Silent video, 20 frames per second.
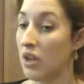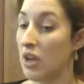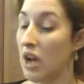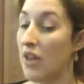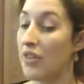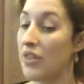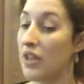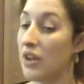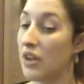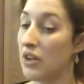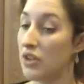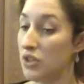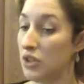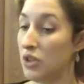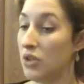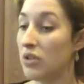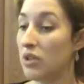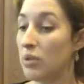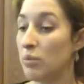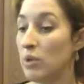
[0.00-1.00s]
And then I
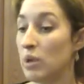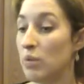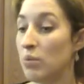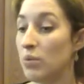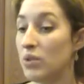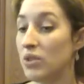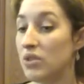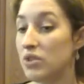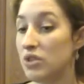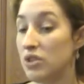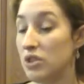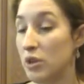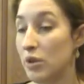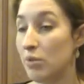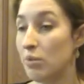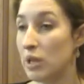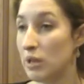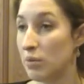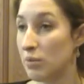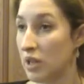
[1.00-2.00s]
knew that members knew
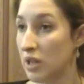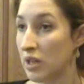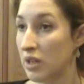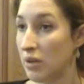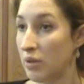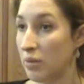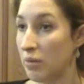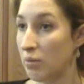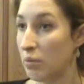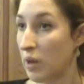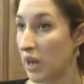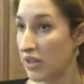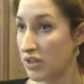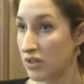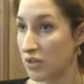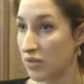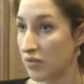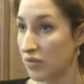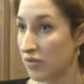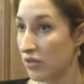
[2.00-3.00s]
about my
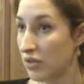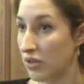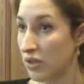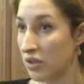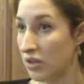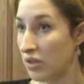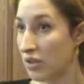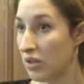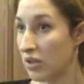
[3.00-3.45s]
passion for